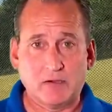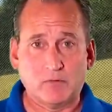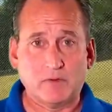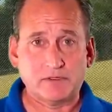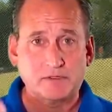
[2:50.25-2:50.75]

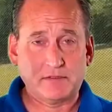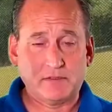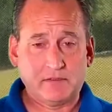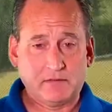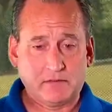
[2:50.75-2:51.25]
once
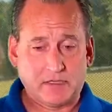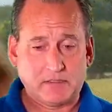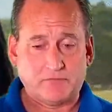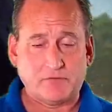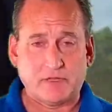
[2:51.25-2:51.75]
the
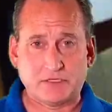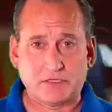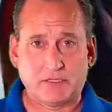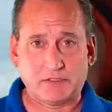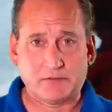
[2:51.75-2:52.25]

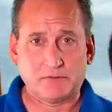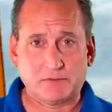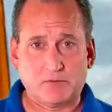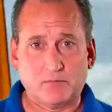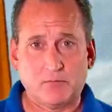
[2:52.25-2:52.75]
deflation gets to a
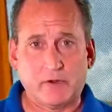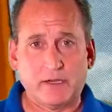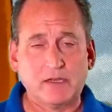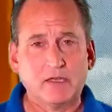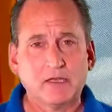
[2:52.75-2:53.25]
certain point.